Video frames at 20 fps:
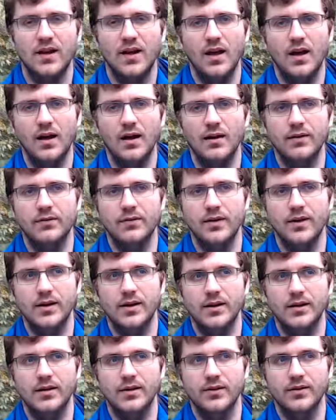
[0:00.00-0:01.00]
of
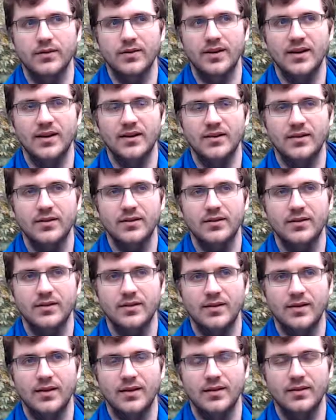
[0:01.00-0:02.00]
uh, those videos.
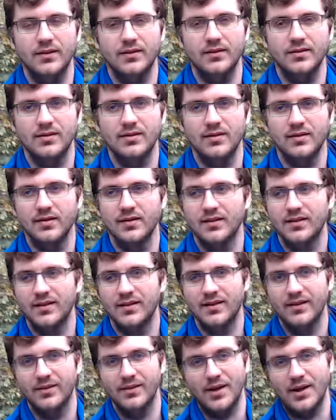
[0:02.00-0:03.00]

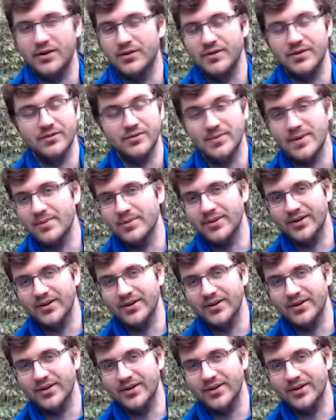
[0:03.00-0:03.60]
I don't even remember.